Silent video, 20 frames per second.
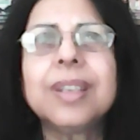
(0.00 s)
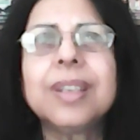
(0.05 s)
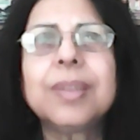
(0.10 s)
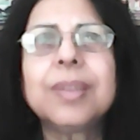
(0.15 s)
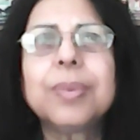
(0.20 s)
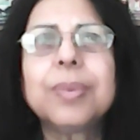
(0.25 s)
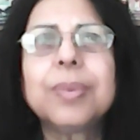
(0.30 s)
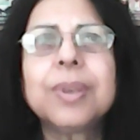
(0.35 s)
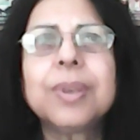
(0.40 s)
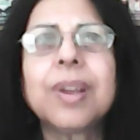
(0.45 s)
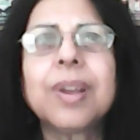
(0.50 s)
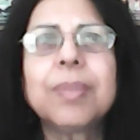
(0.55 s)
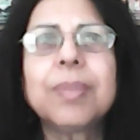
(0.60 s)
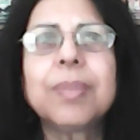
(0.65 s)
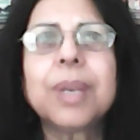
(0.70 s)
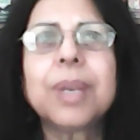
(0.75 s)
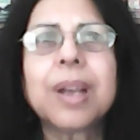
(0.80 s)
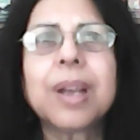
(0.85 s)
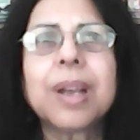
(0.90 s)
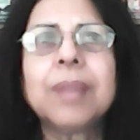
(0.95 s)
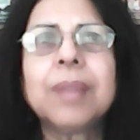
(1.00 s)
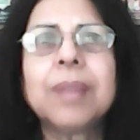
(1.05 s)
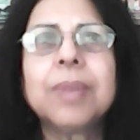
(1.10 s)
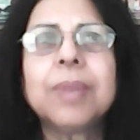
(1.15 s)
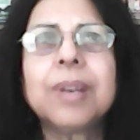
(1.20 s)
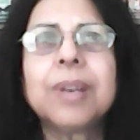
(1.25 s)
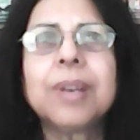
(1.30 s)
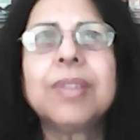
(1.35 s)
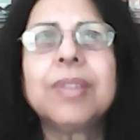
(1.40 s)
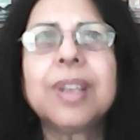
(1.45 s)
It would not become
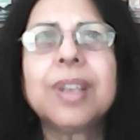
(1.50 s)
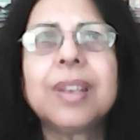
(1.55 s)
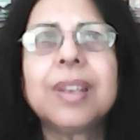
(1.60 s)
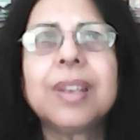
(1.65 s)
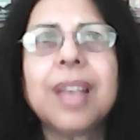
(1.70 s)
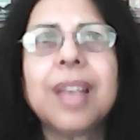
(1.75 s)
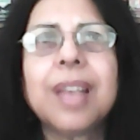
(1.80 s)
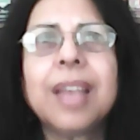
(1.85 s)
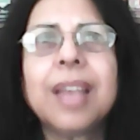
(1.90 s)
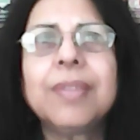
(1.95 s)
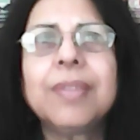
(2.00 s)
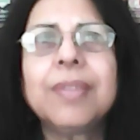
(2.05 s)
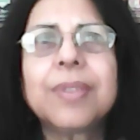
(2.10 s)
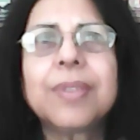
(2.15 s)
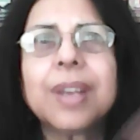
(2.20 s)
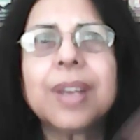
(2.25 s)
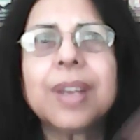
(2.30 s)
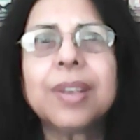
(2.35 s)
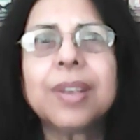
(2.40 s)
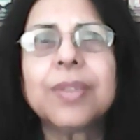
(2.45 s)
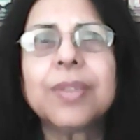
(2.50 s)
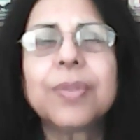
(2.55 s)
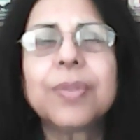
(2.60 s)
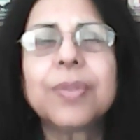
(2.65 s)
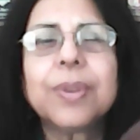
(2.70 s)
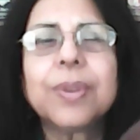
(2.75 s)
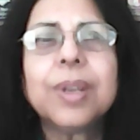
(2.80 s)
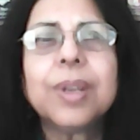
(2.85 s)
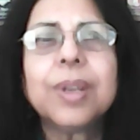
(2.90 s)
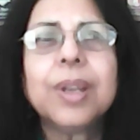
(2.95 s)
a real life kind of
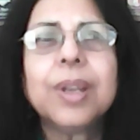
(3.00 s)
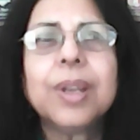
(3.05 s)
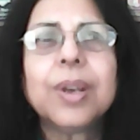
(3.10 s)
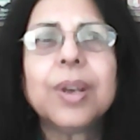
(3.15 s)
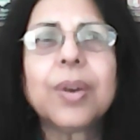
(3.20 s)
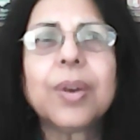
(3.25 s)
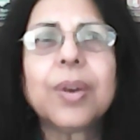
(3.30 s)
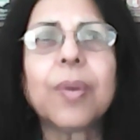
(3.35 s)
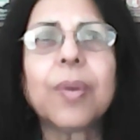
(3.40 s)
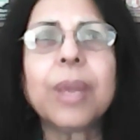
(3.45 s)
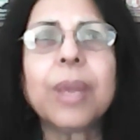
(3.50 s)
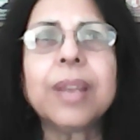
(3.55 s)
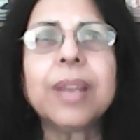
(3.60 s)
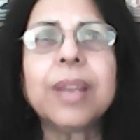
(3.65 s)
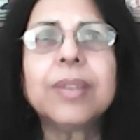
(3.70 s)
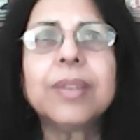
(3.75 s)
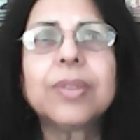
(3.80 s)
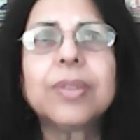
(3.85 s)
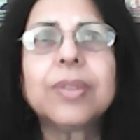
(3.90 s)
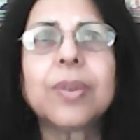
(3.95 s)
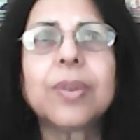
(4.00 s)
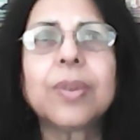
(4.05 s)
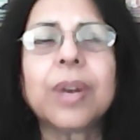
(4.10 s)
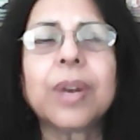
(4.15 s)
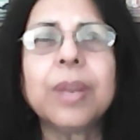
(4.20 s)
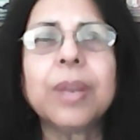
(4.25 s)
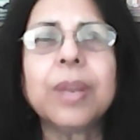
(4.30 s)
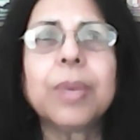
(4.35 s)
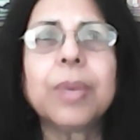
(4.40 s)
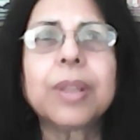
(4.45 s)
growing
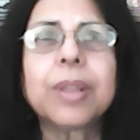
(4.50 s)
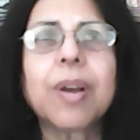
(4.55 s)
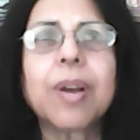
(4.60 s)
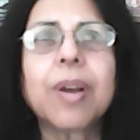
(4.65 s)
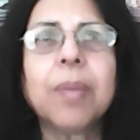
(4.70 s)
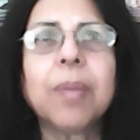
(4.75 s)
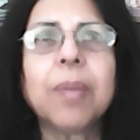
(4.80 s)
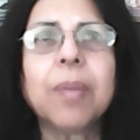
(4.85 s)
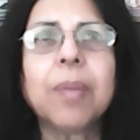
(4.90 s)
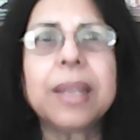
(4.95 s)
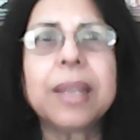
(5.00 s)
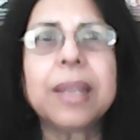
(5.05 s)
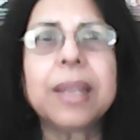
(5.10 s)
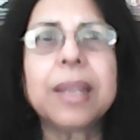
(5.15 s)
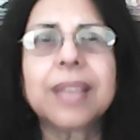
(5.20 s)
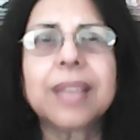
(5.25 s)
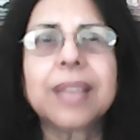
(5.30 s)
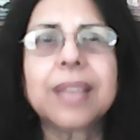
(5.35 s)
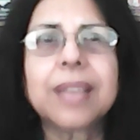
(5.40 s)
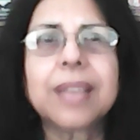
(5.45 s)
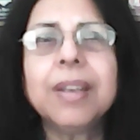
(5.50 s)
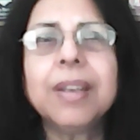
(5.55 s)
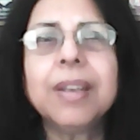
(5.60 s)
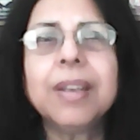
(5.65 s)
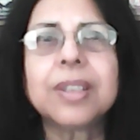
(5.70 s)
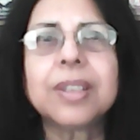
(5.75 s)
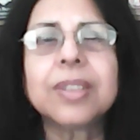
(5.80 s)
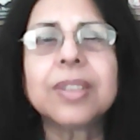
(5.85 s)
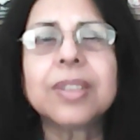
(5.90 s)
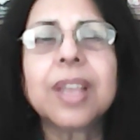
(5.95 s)
story with complex
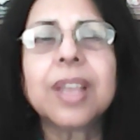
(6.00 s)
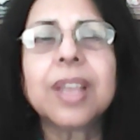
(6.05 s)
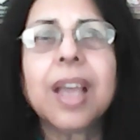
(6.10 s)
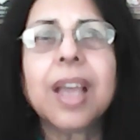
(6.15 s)
characters.